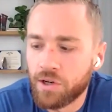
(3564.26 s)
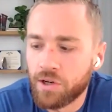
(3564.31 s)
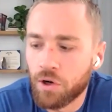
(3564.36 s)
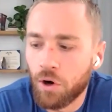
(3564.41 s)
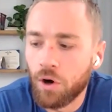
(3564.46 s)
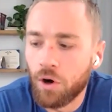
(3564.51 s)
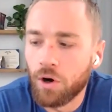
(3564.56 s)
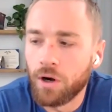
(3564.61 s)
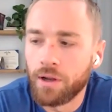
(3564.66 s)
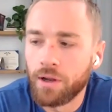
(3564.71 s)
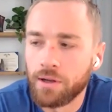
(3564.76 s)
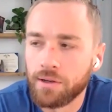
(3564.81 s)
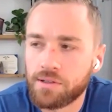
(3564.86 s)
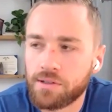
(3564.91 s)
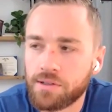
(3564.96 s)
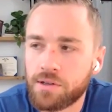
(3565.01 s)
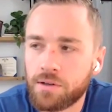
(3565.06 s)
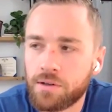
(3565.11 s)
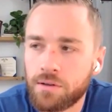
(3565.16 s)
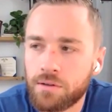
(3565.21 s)

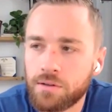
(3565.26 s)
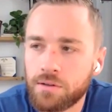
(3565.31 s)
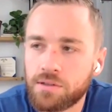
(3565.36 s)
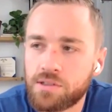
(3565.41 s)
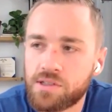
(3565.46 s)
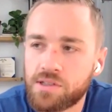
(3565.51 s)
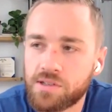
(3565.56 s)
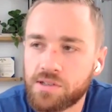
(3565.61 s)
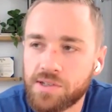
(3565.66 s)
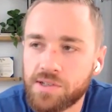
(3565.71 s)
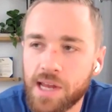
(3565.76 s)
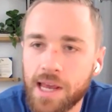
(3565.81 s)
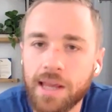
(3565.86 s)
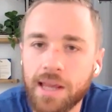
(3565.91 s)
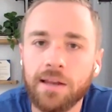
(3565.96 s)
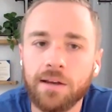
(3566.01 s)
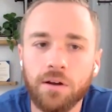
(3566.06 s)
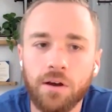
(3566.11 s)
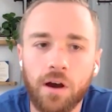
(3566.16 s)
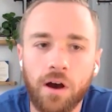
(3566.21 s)
current
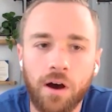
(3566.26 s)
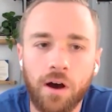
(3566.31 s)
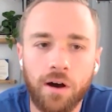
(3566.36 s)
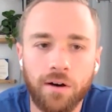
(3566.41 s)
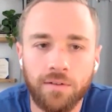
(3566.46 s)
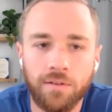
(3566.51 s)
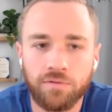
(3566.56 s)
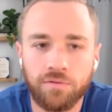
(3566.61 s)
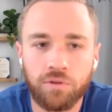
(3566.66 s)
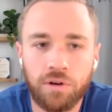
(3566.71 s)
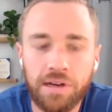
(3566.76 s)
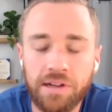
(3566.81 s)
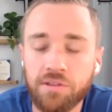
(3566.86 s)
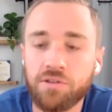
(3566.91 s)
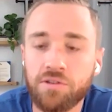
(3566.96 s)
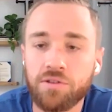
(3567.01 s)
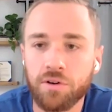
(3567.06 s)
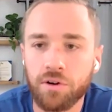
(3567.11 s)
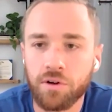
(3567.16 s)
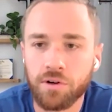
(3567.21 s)
state of
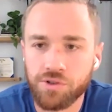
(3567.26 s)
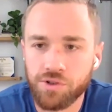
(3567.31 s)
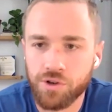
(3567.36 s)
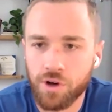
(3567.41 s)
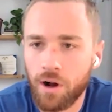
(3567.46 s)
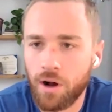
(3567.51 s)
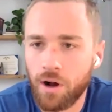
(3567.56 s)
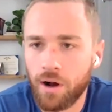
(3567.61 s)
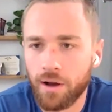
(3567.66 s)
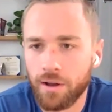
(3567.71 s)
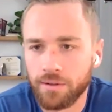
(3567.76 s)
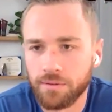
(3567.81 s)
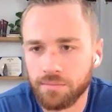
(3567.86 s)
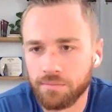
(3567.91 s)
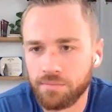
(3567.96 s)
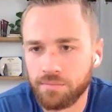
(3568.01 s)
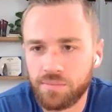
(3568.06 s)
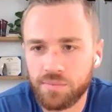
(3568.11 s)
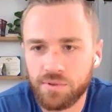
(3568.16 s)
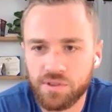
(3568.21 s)
research
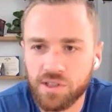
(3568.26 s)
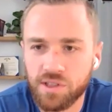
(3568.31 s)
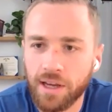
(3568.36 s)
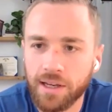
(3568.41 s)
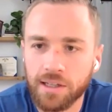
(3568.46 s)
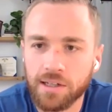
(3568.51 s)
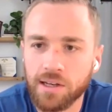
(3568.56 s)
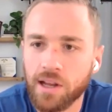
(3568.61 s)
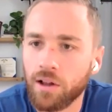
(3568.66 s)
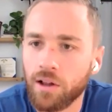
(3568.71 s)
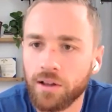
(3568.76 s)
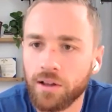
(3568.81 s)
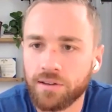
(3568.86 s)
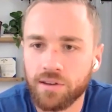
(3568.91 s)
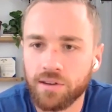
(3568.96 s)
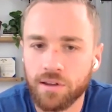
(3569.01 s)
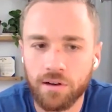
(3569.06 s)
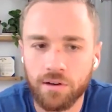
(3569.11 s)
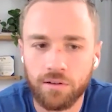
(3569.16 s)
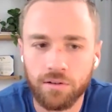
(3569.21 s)
on
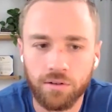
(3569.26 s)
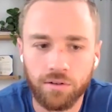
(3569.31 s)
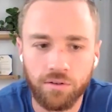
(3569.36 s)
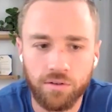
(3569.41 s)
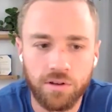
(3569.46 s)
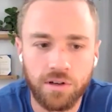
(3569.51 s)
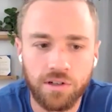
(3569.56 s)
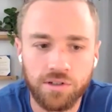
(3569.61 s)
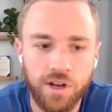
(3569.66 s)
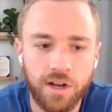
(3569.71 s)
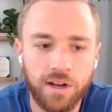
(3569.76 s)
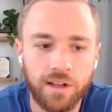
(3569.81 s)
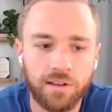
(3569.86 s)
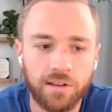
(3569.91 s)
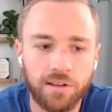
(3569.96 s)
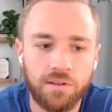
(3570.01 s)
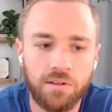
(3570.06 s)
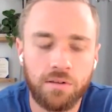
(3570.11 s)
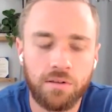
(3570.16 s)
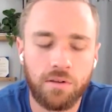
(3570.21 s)
psychedelics and
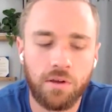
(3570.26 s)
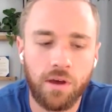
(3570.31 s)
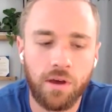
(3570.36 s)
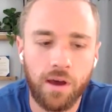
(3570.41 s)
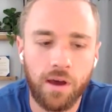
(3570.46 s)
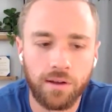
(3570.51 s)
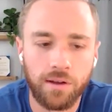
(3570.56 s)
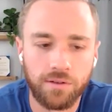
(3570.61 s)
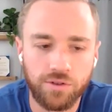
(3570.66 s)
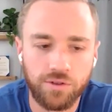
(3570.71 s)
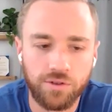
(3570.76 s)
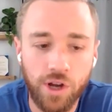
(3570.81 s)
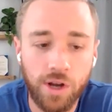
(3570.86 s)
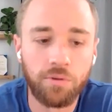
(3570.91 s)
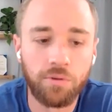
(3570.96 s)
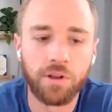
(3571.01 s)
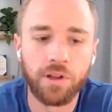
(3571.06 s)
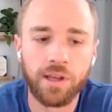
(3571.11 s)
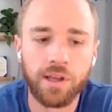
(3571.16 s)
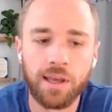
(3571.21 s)
hallucinogenics
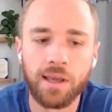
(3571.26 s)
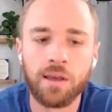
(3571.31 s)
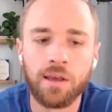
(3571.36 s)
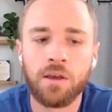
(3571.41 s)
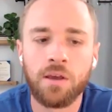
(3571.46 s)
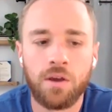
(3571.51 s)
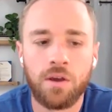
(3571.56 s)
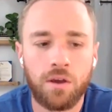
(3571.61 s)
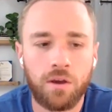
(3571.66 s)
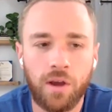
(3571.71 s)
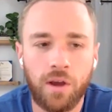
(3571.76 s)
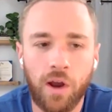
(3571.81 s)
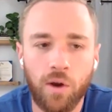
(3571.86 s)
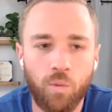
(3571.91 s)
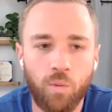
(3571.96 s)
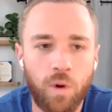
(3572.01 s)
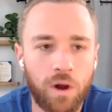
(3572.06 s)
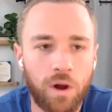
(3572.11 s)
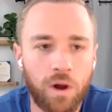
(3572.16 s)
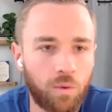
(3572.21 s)
generally, kind of
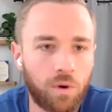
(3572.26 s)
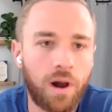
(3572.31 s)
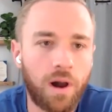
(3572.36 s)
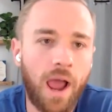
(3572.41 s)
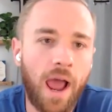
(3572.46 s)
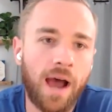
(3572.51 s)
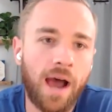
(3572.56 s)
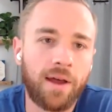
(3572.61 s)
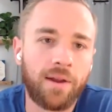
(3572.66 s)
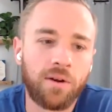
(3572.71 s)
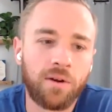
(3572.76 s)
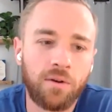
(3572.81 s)
where we're at,